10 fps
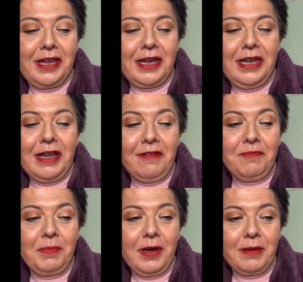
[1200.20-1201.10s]

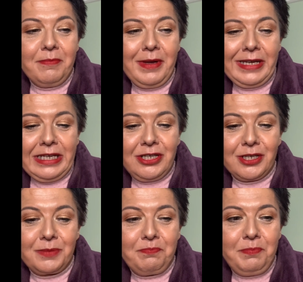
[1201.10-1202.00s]
Love Bite may
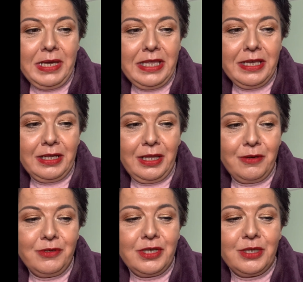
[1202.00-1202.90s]
just be the
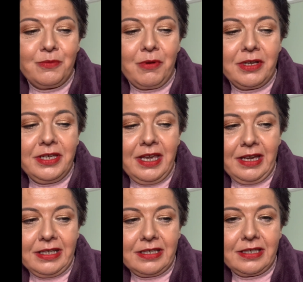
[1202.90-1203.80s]
closest one
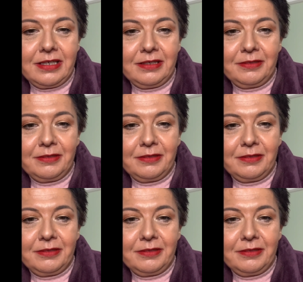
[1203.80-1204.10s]
yet.